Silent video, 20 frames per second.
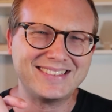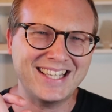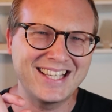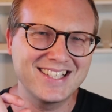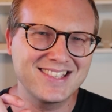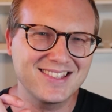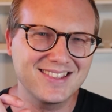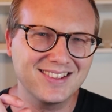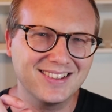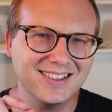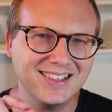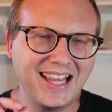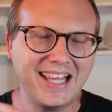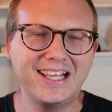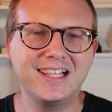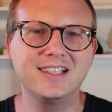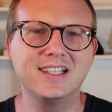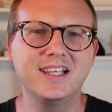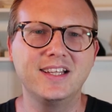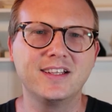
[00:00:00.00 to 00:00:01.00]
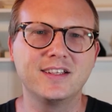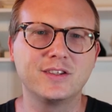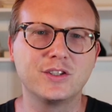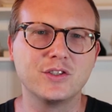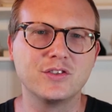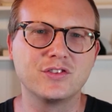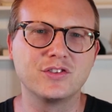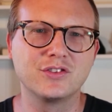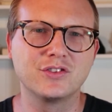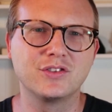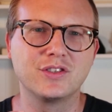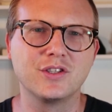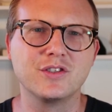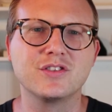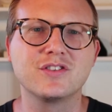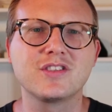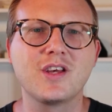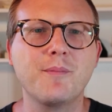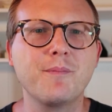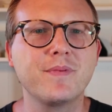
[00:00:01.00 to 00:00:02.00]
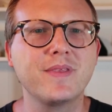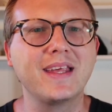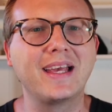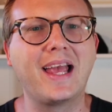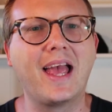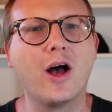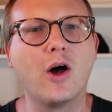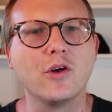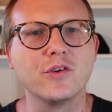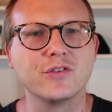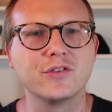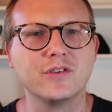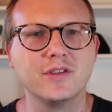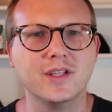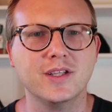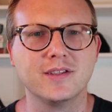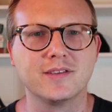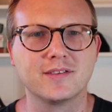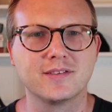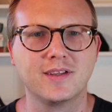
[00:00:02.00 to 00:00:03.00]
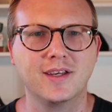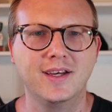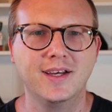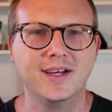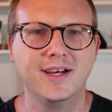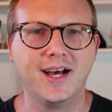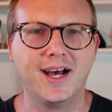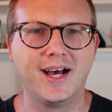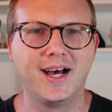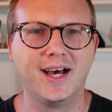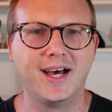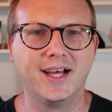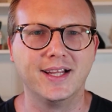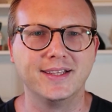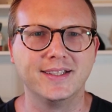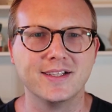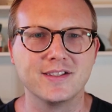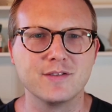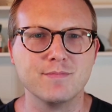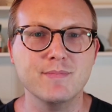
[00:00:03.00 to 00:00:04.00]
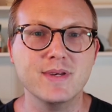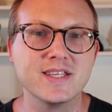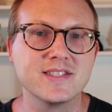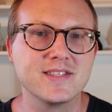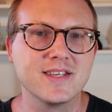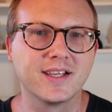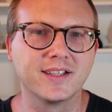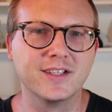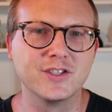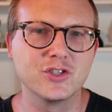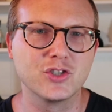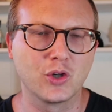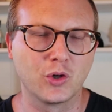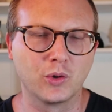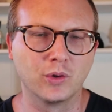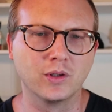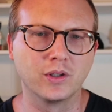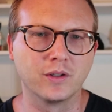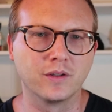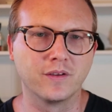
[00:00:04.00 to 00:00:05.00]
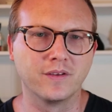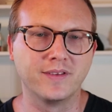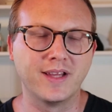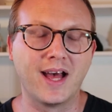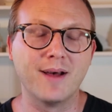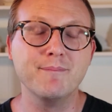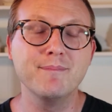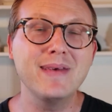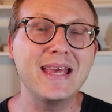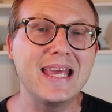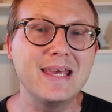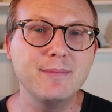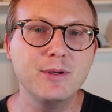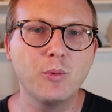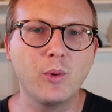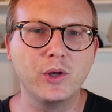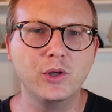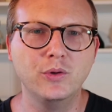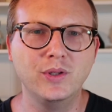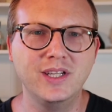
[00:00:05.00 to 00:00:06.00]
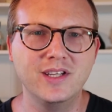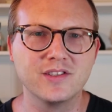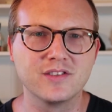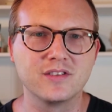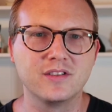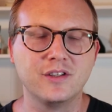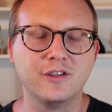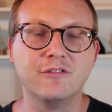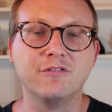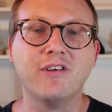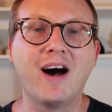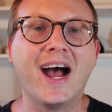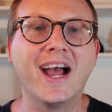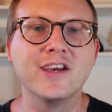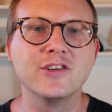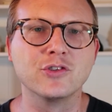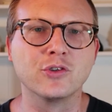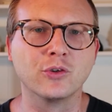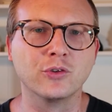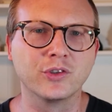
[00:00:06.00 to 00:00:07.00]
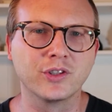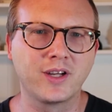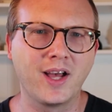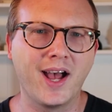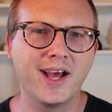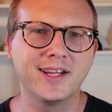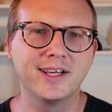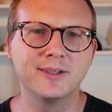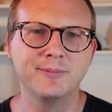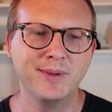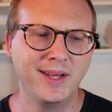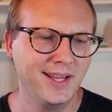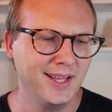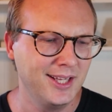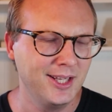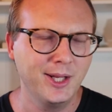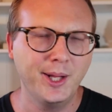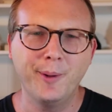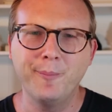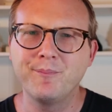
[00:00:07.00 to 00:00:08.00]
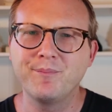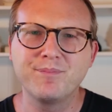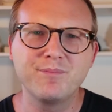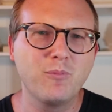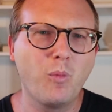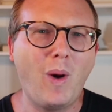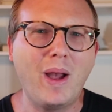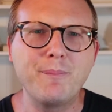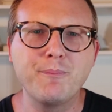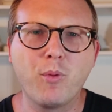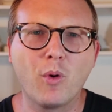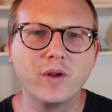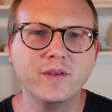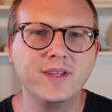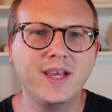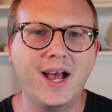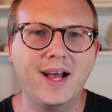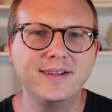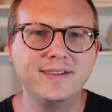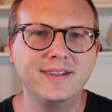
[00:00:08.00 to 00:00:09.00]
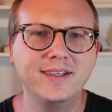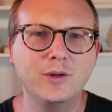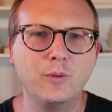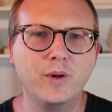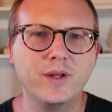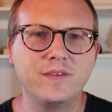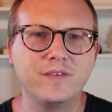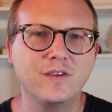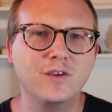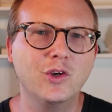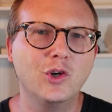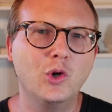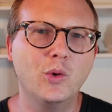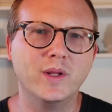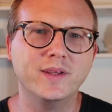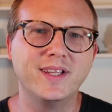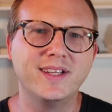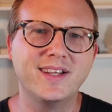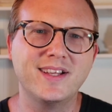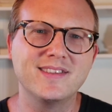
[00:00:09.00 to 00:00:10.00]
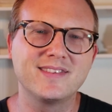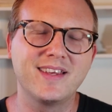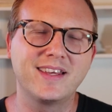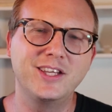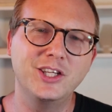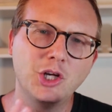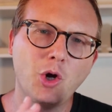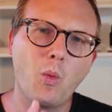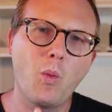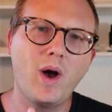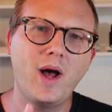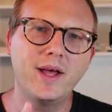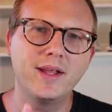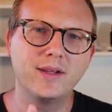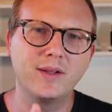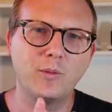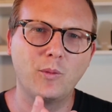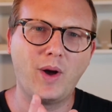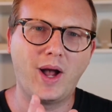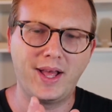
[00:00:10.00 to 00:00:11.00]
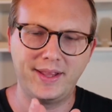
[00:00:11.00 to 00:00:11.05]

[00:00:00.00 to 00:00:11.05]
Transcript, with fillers: it's likely that there's something else that's missing. That's earlier than that. Maybe what you need is an advisor to kind of whiteboard the idea with you and then say, you know what,